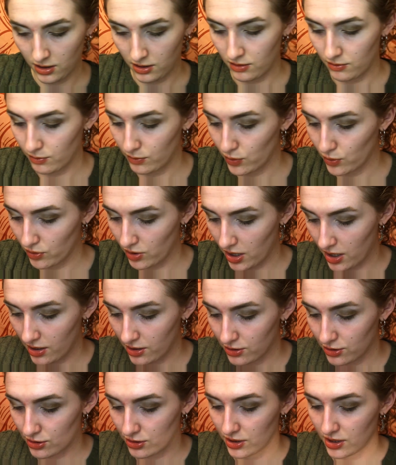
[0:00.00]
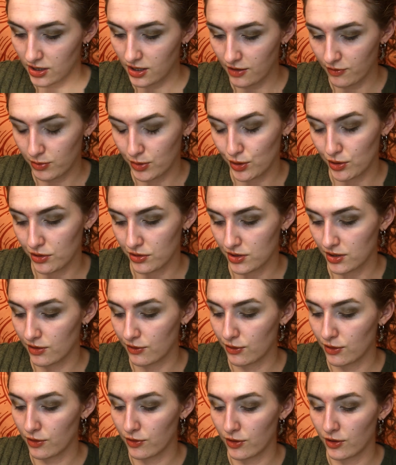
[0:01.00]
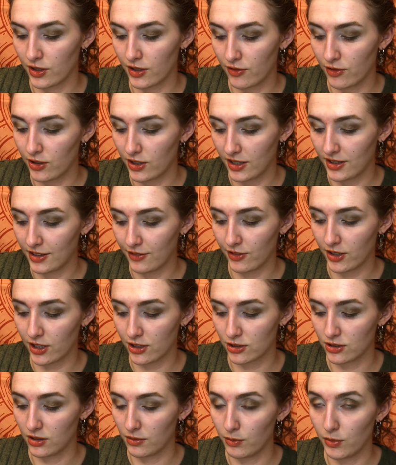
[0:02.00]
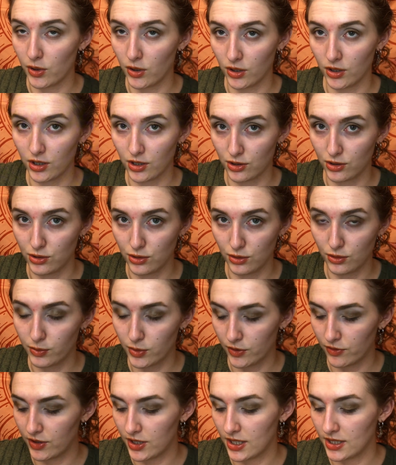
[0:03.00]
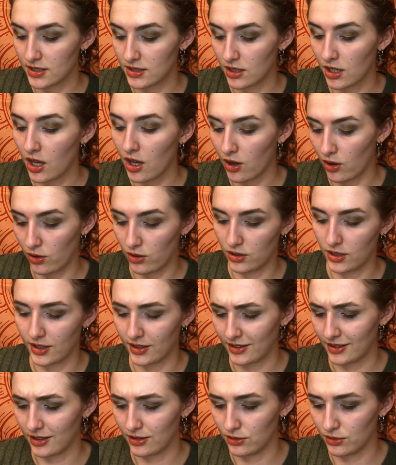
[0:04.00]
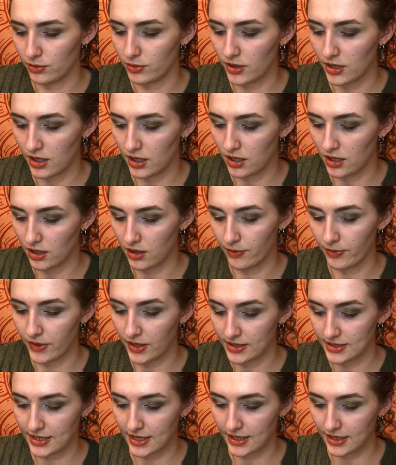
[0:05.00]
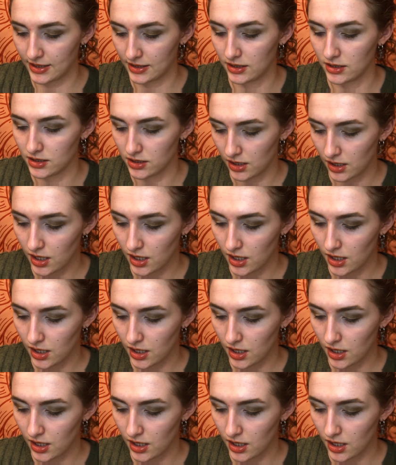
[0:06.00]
brush that I've been using for forever, and I've actually bought a dupe of this, or like not dupe, a second